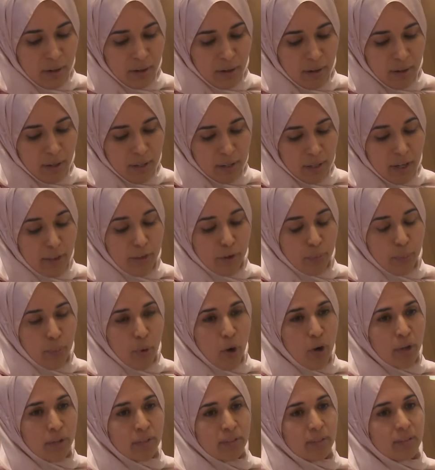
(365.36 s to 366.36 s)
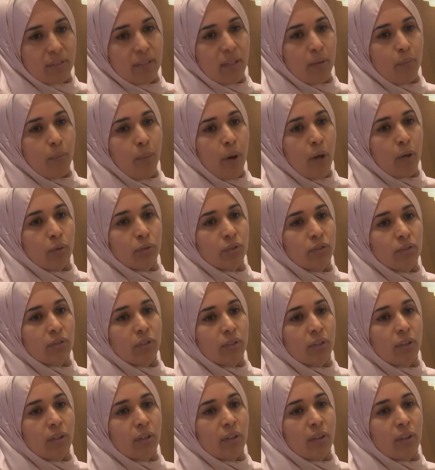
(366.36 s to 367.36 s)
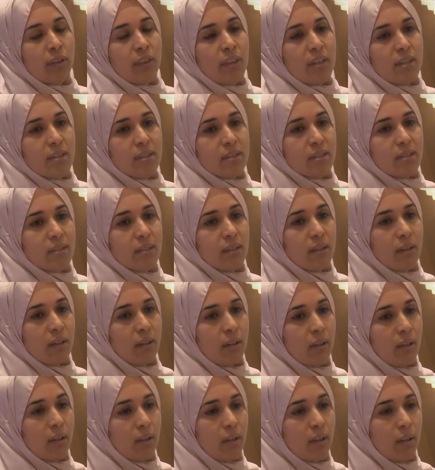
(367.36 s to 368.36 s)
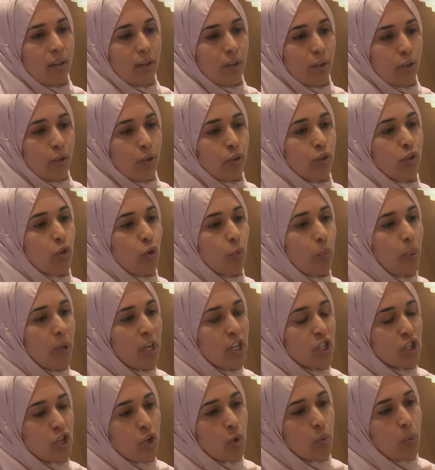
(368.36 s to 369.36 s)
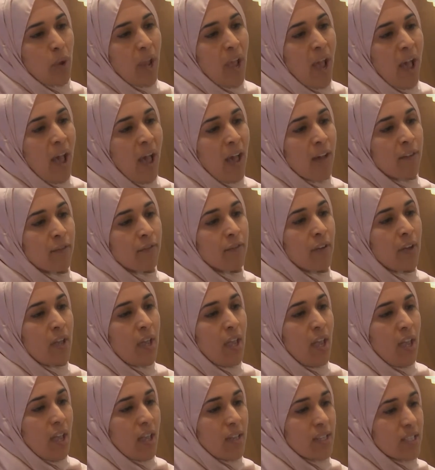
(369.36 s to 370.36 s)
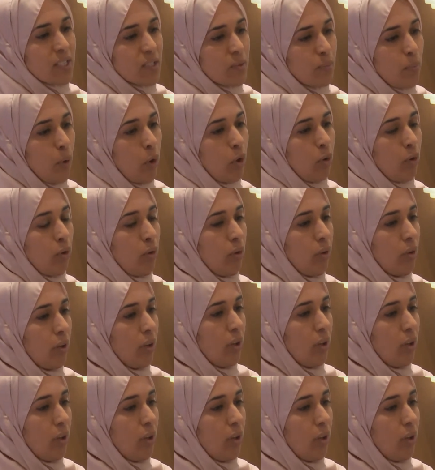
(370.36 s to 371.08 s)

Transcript: Another point about this good cooperation we have is small